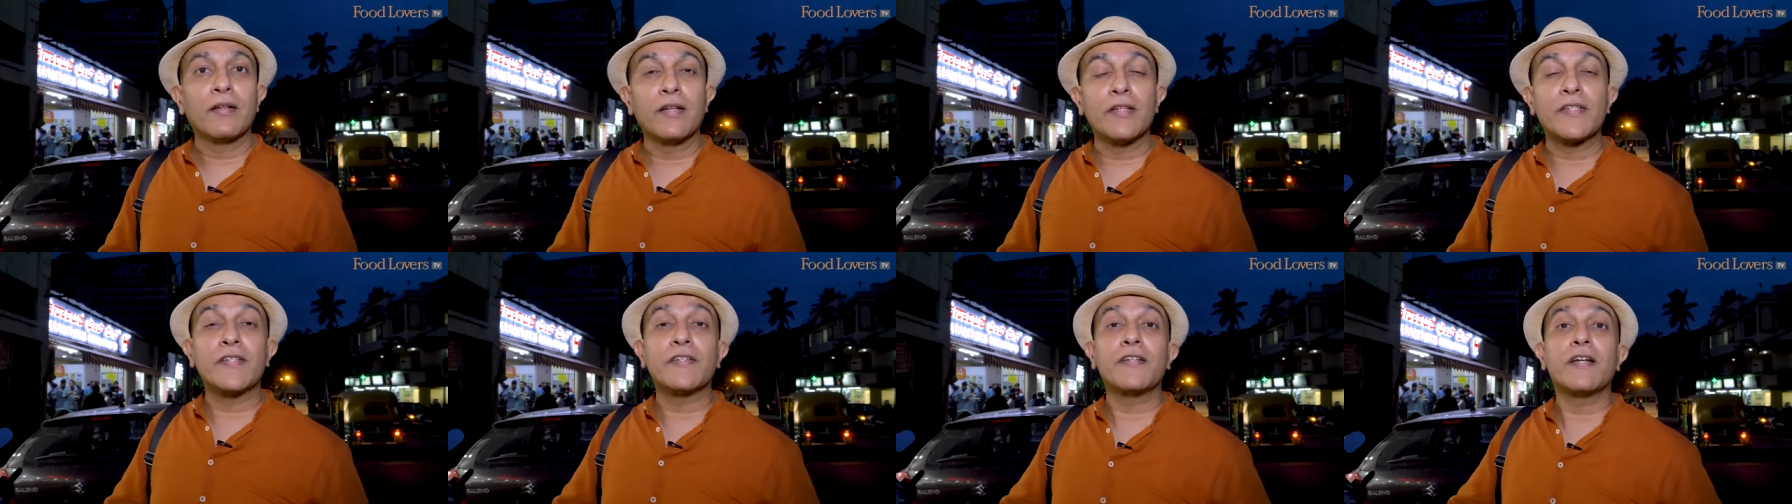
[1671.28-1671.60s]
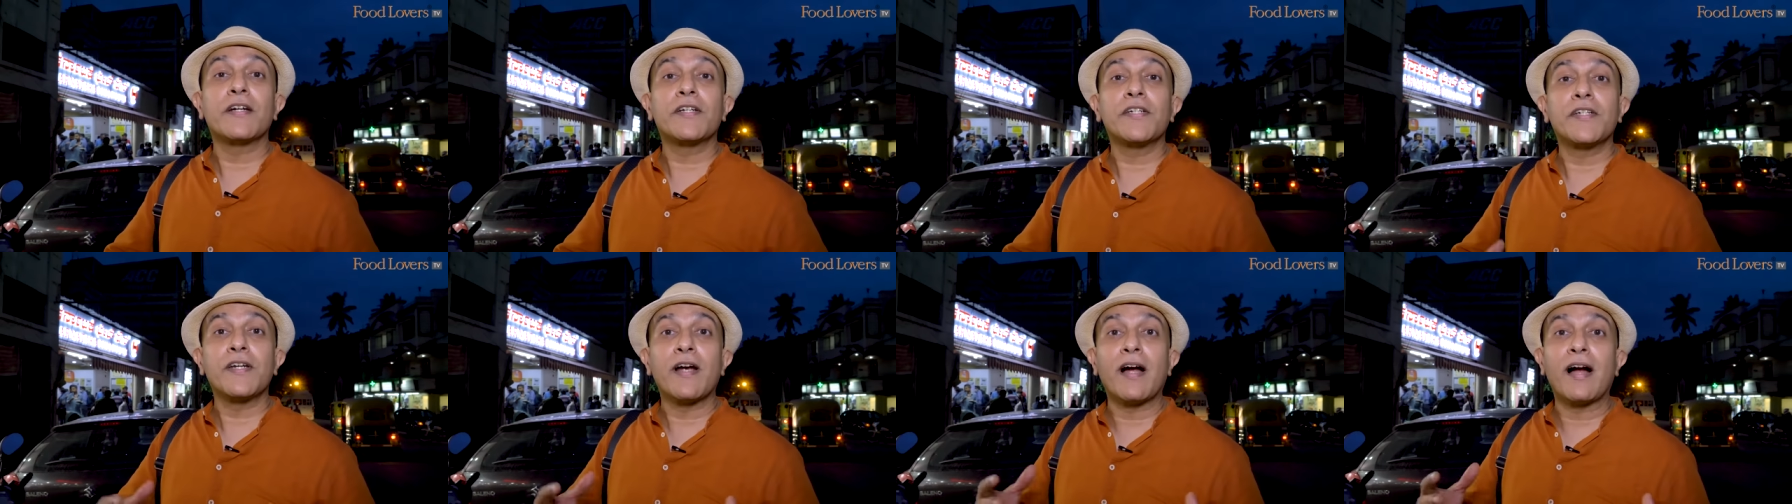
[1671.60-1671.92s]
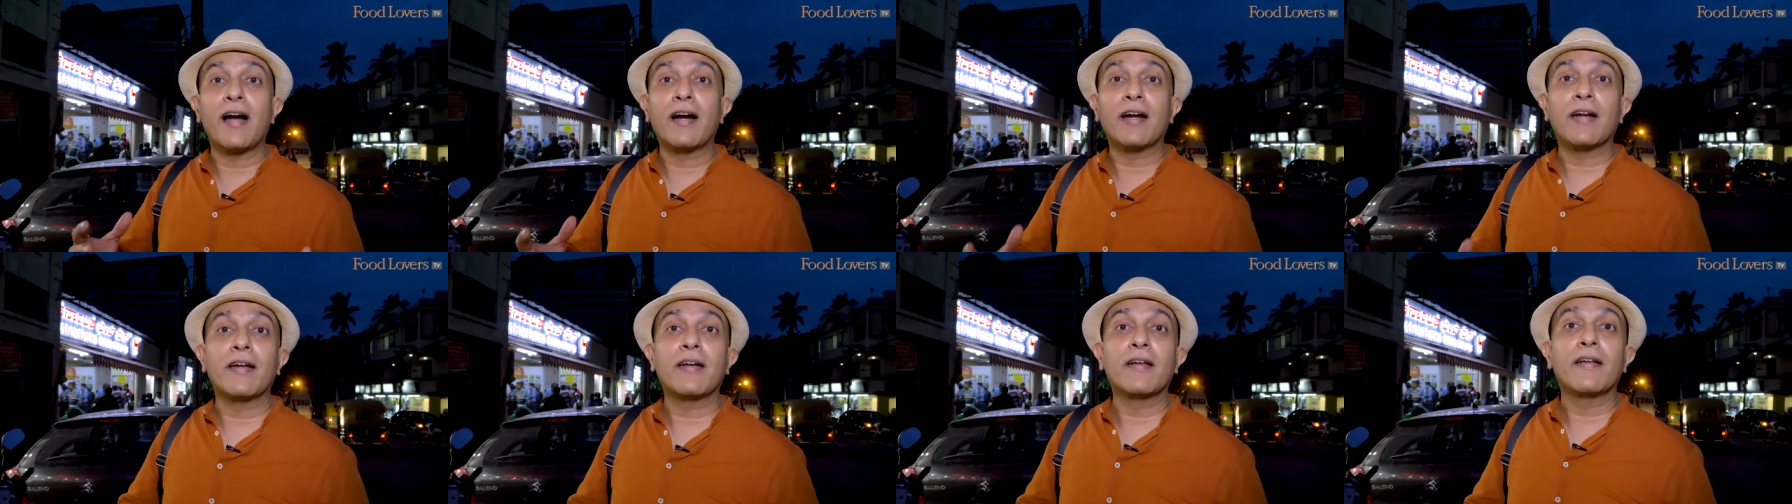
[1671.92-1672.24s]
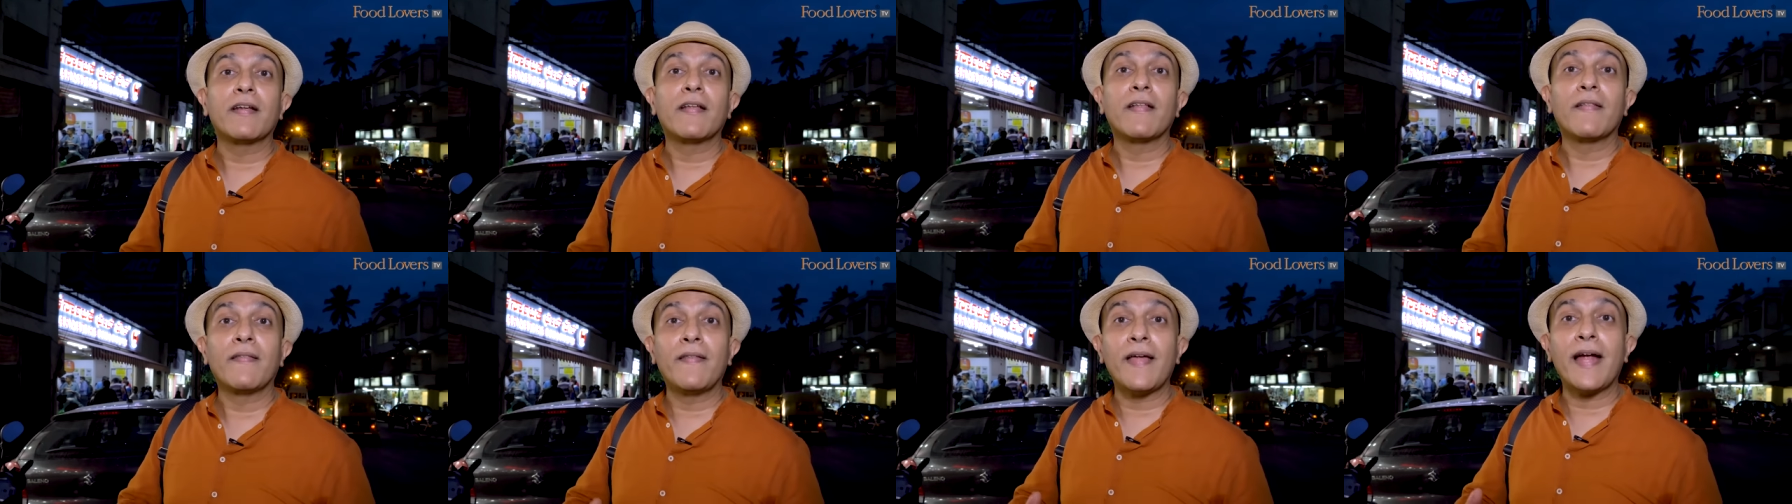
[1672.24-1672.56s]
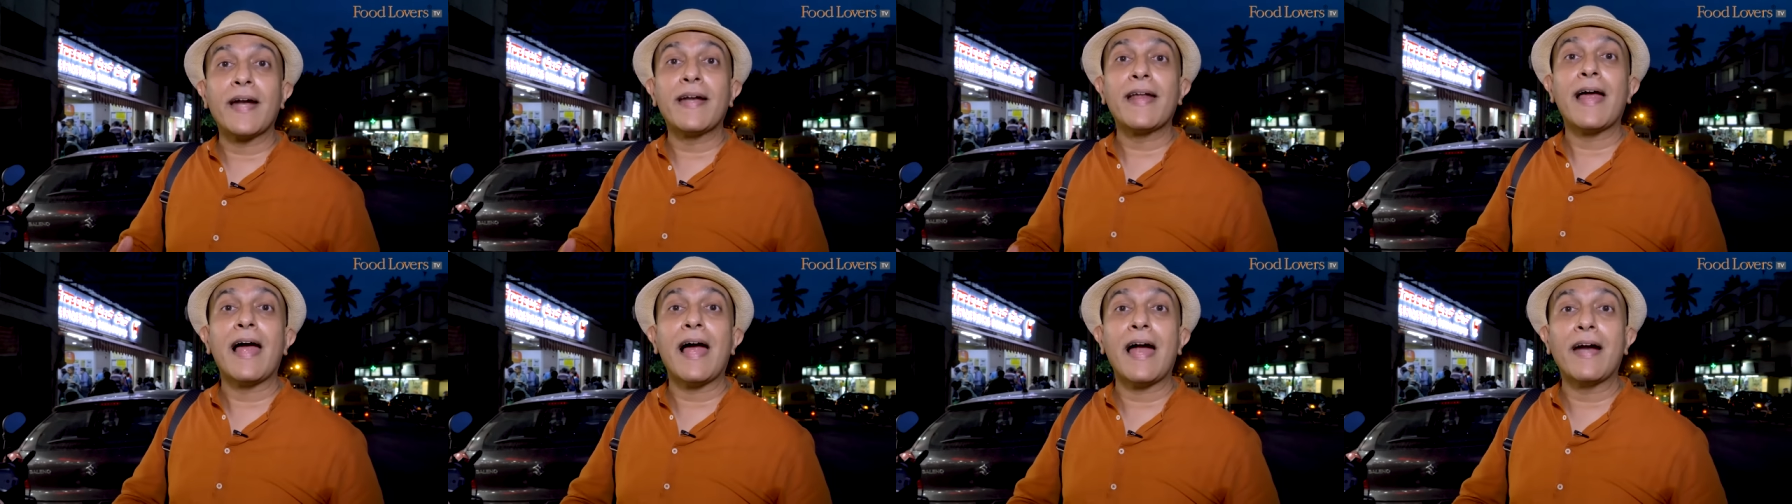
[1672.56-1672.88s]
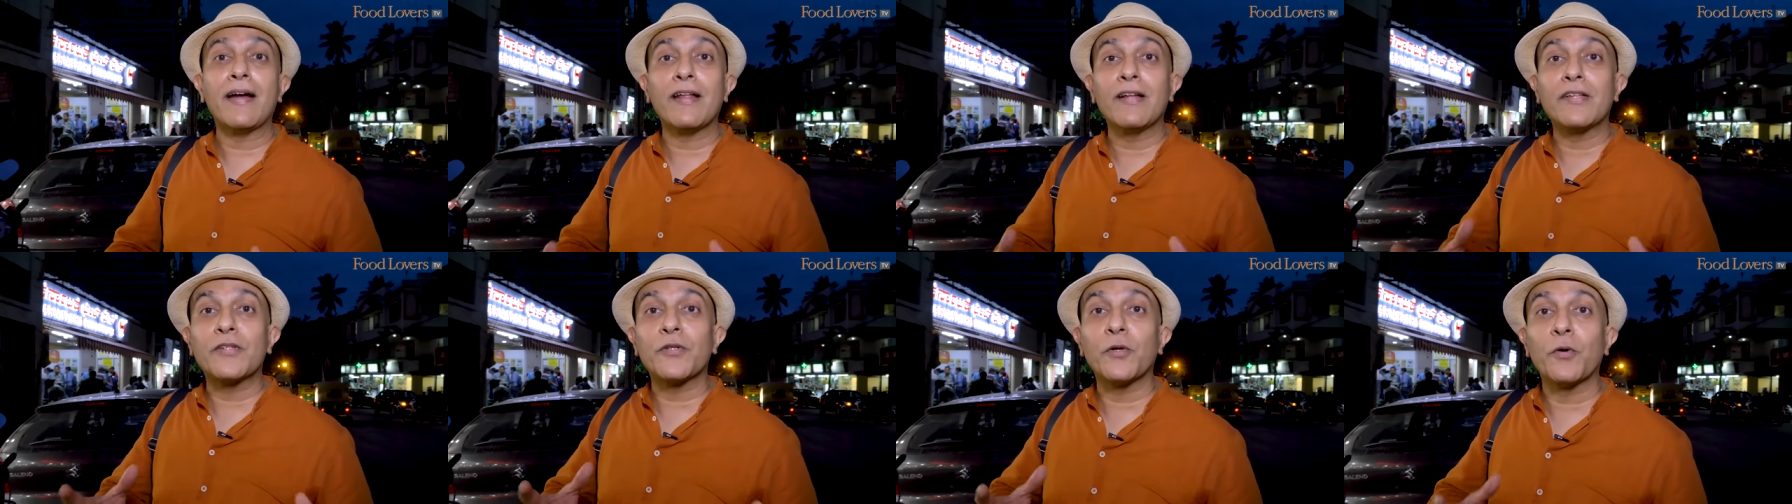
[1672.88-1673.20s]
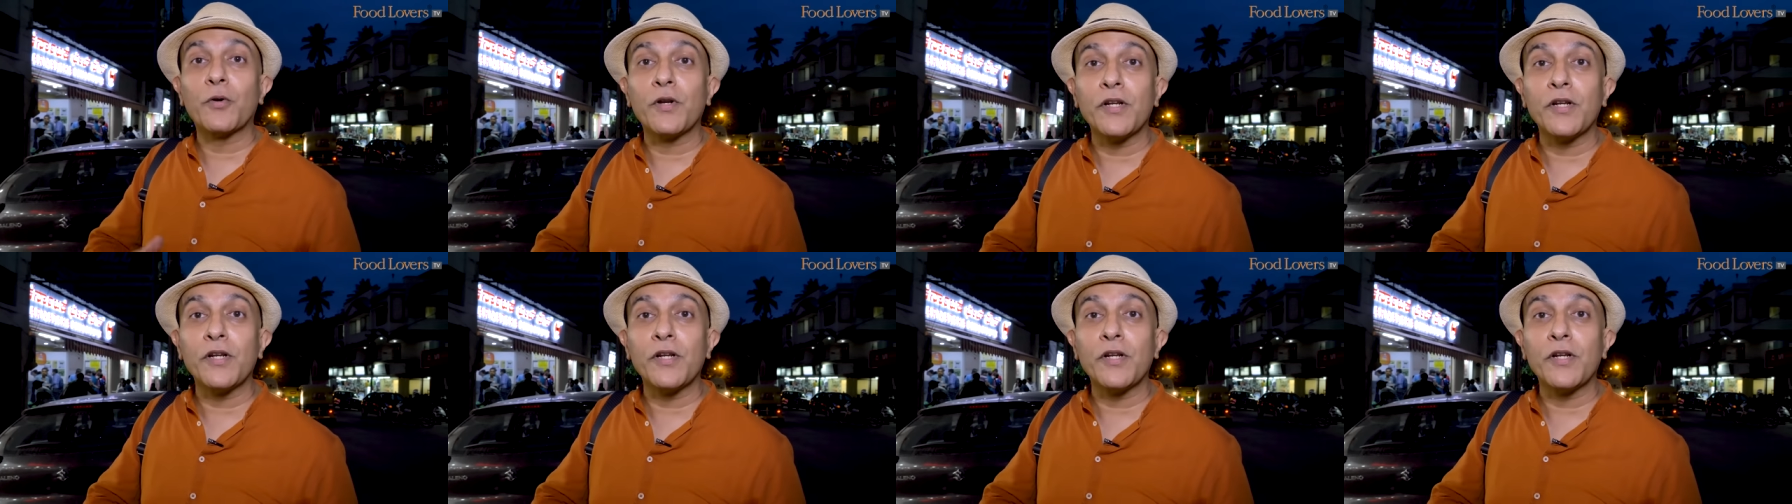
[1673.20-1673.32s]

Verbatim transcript: This is a chaat that had its